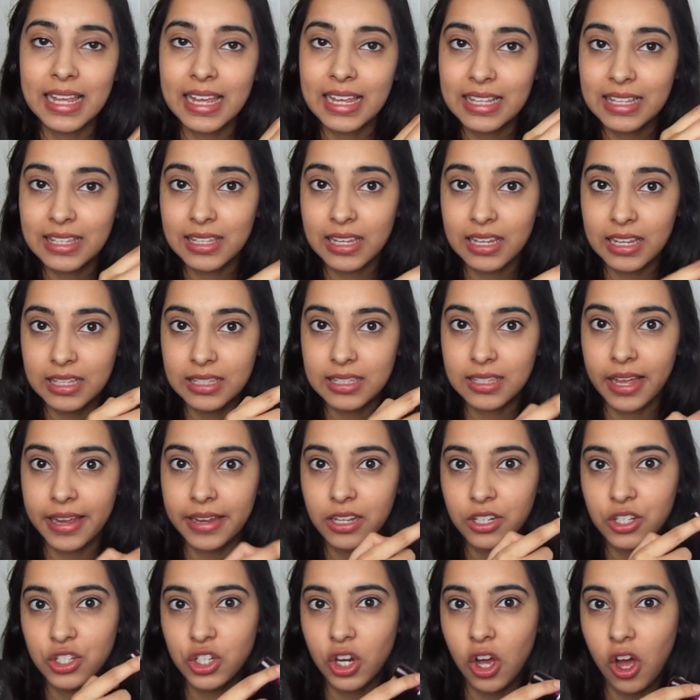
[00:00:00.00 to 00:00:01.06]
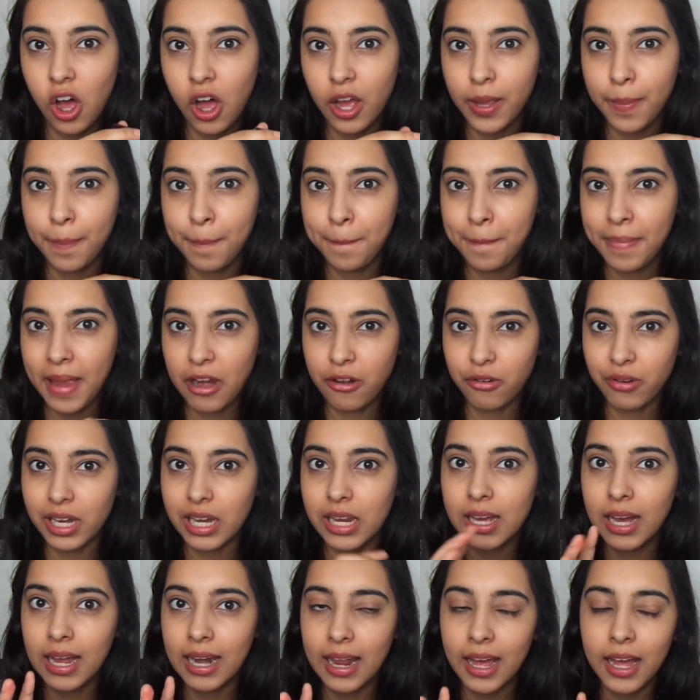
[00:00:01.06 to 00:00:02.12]
it's like a dark berry
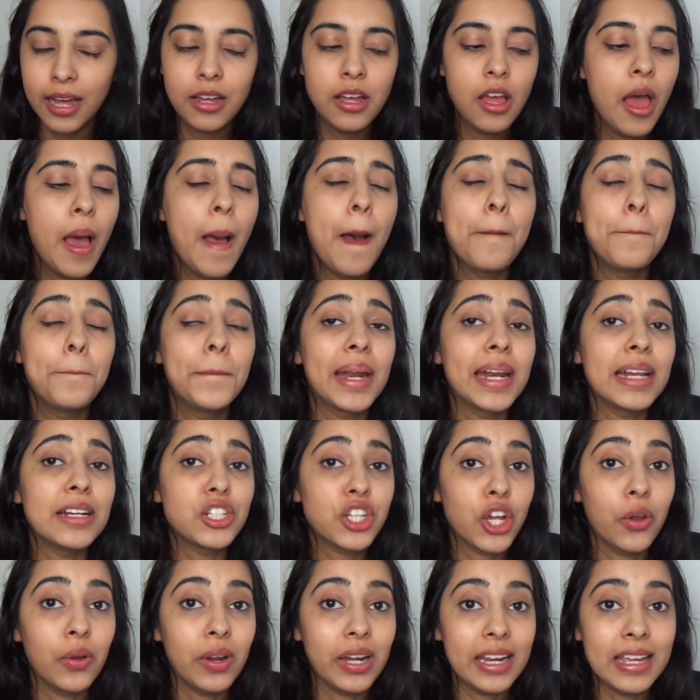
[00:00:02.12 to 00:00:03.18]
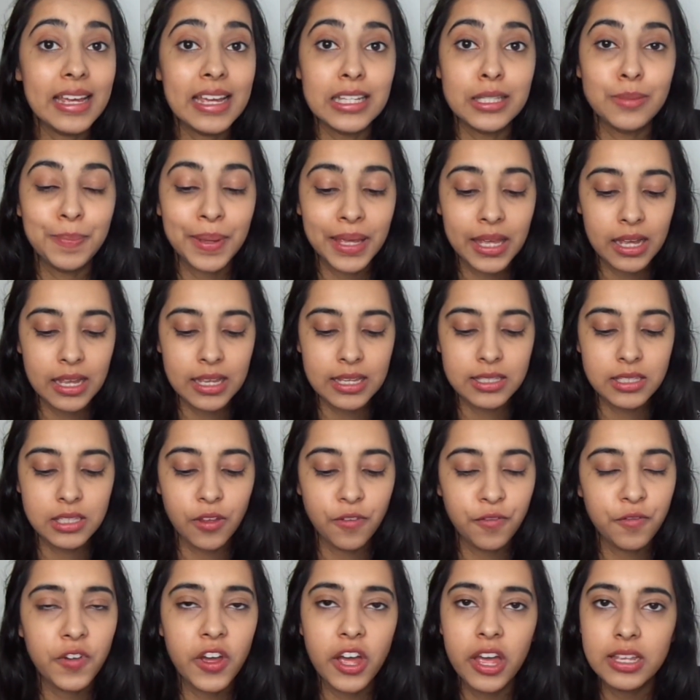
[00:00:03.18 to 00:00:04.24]
colour, but it totally is, because the
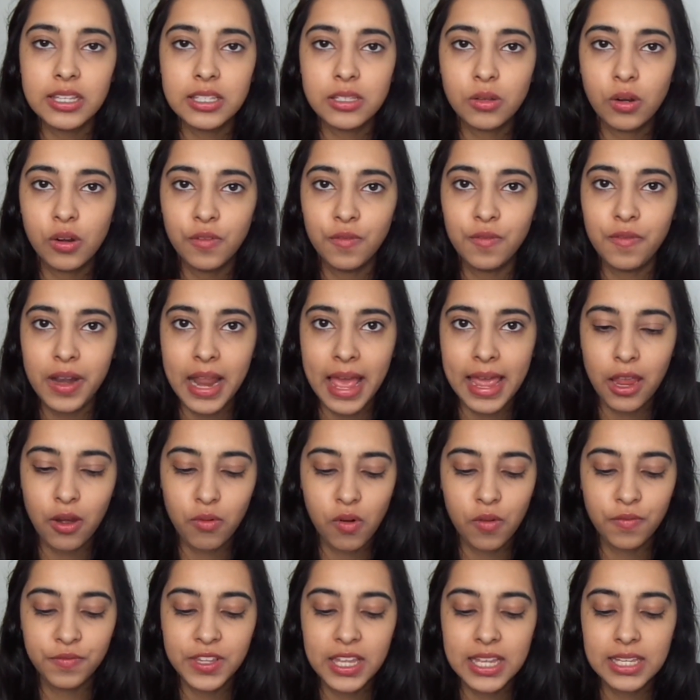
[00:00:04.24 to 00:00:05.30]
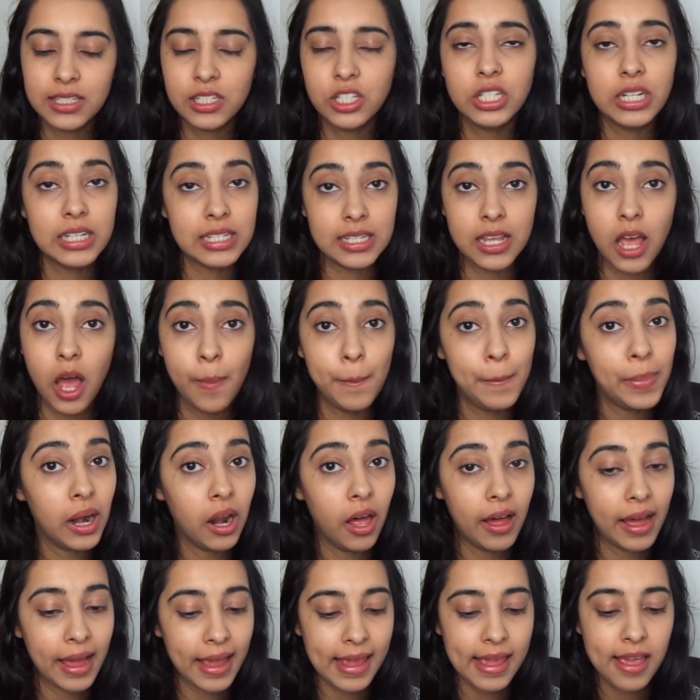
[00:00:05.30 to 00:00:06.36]
first sort of layer of this doesn't
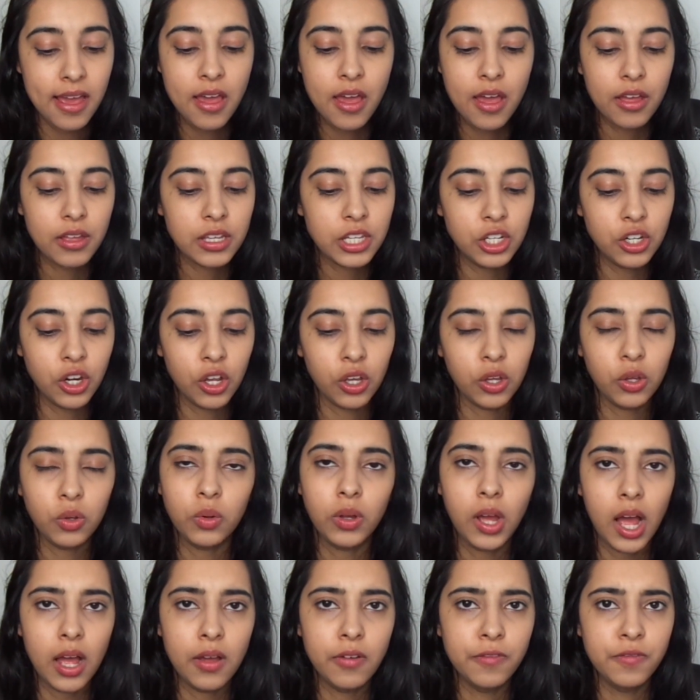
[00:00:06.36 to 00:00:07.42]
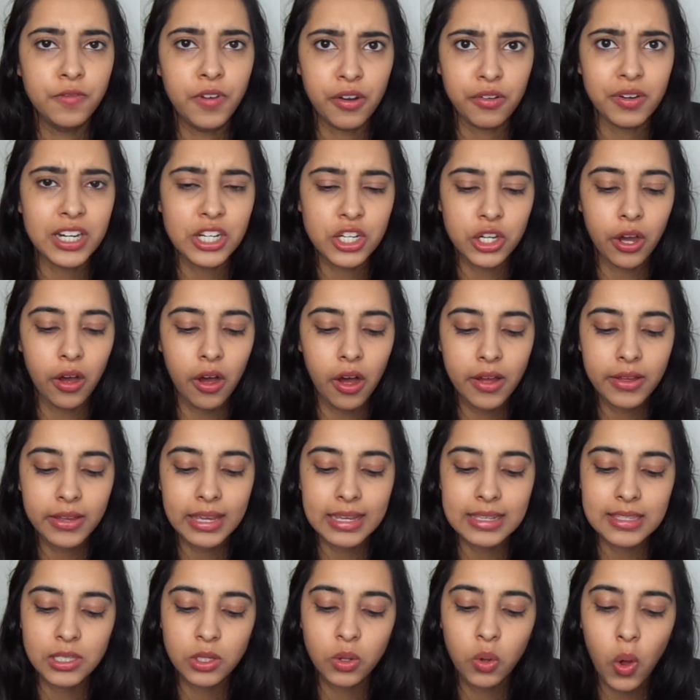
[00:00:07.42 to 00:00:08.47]
apply, you know, very dark.
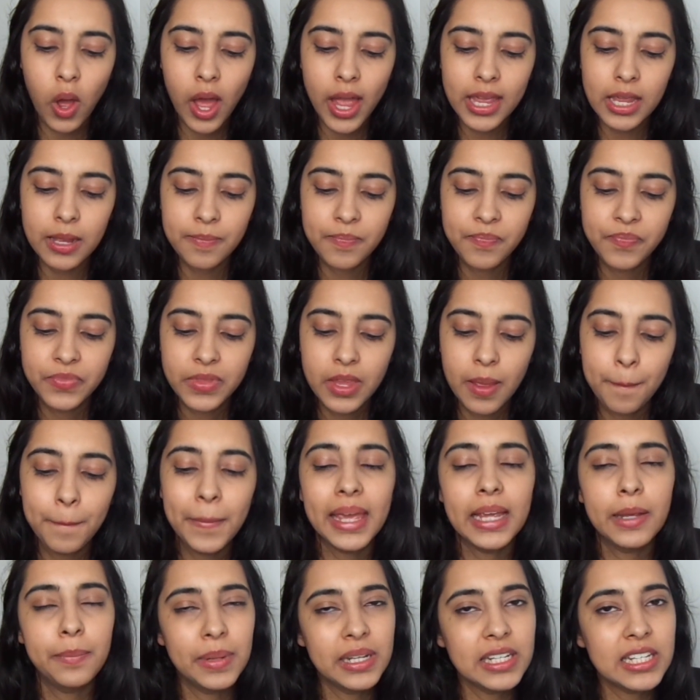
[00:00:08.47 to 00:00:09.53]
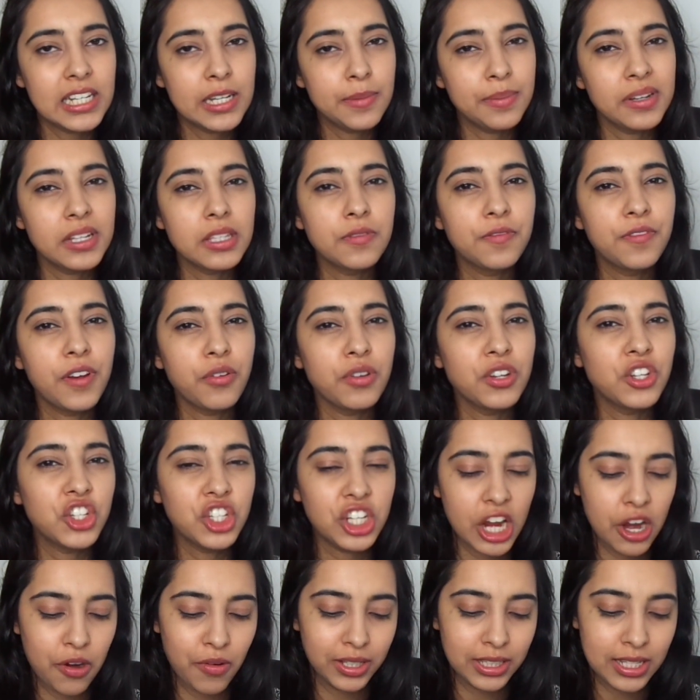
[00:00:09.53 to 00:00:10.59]
It's quite pigmented, but it's very
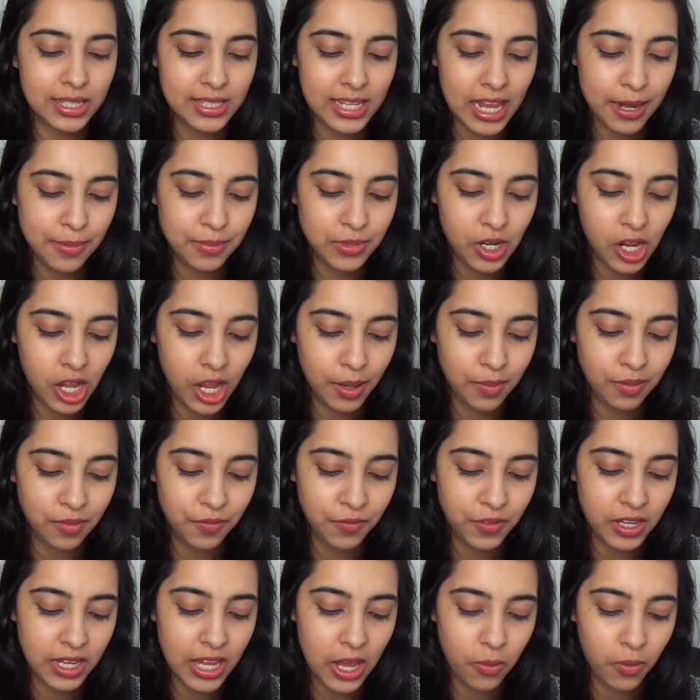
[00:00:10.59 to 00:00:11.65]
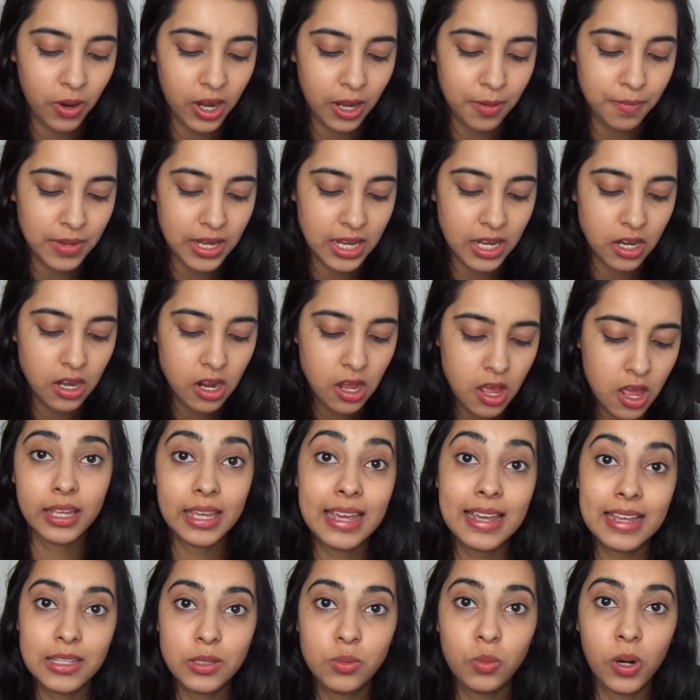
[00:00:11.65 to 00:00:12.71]
sheer at the same time, if you get what I mean.
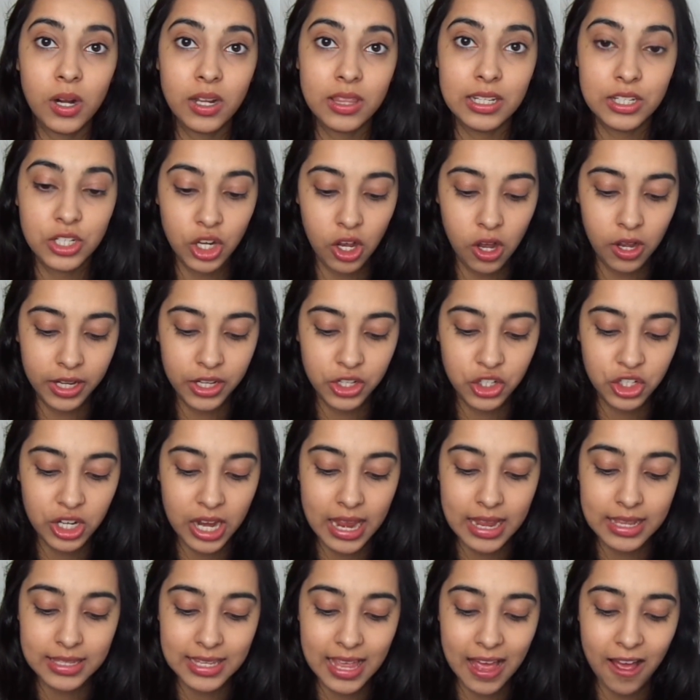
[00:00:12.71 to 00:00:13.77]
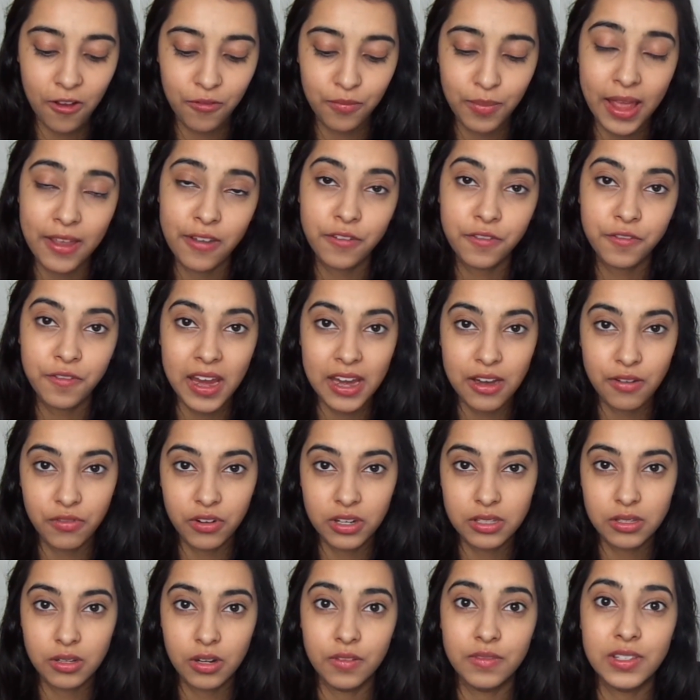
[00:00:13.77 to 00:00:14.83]
It is one of the darker shades out of my
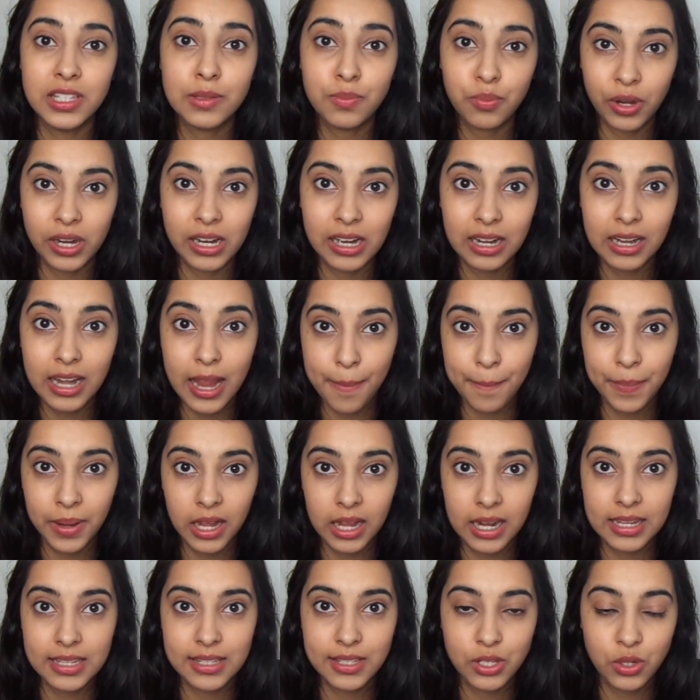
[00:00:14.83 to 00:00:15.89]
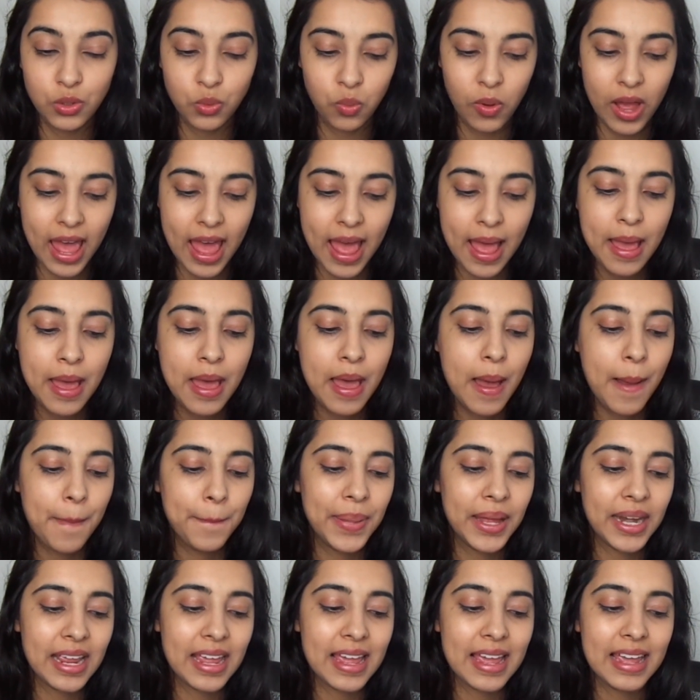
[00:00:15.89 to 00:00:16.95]
favourite sort of spring lip colours to wear,
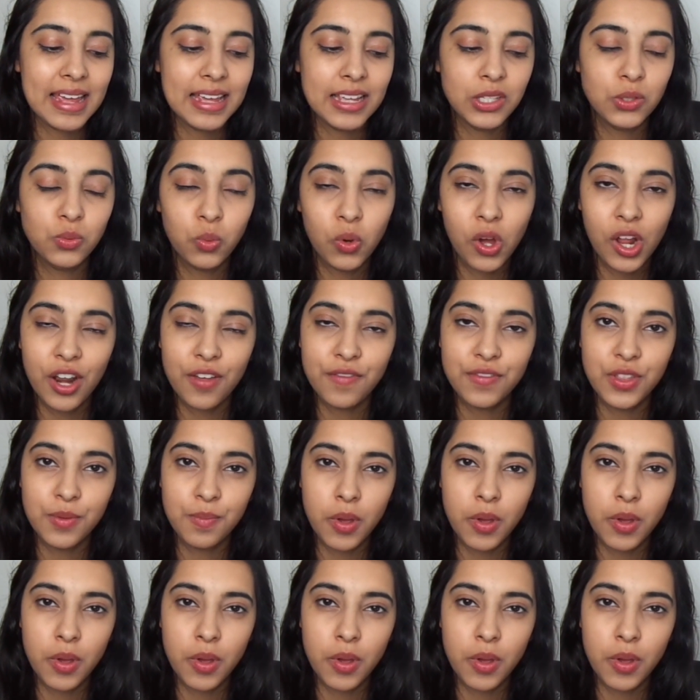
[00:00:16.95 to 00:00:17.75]
but it is one of the